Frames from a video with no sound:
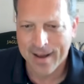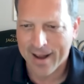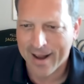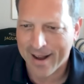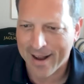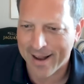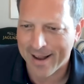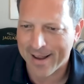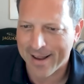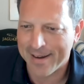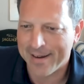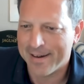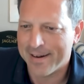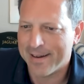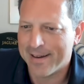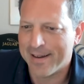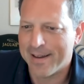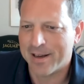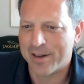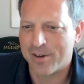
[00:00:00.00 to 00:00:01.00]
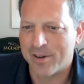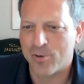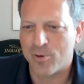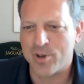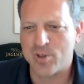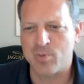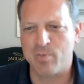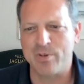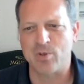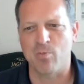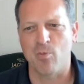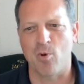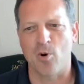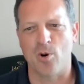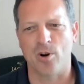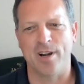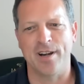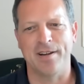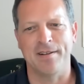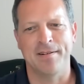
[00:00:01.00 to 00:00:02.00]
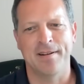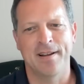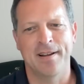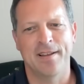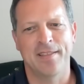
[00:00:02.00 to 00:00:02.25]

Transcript: on Christmas morning,